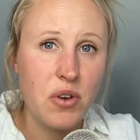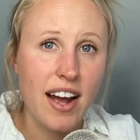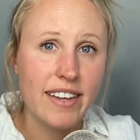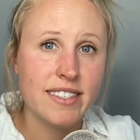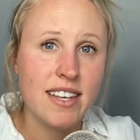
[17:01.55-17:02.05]

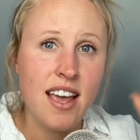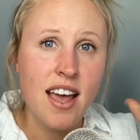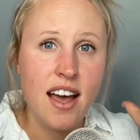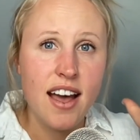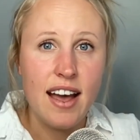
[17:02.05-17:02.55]
guys.
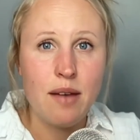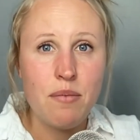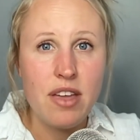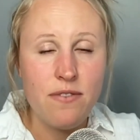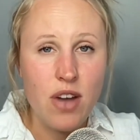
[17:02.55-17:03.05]

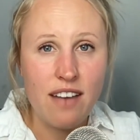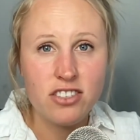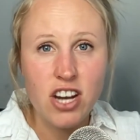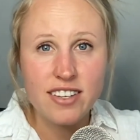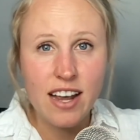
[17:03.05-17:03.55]
If you
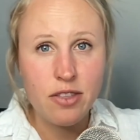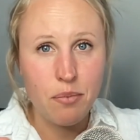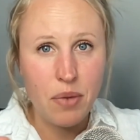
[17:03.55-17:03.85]
haven't checked out the